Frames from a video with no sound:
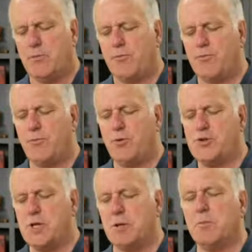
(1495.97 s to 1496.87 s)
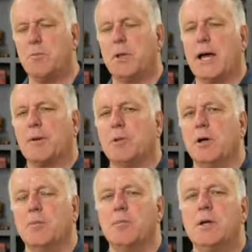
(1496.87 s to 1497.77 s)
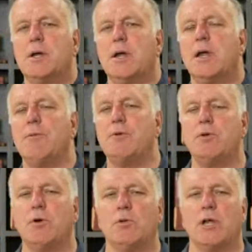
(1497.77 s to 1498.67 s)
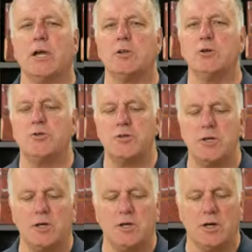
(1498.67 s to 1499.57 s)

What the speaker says: Fujian Black Plum. If you don't like loose tea,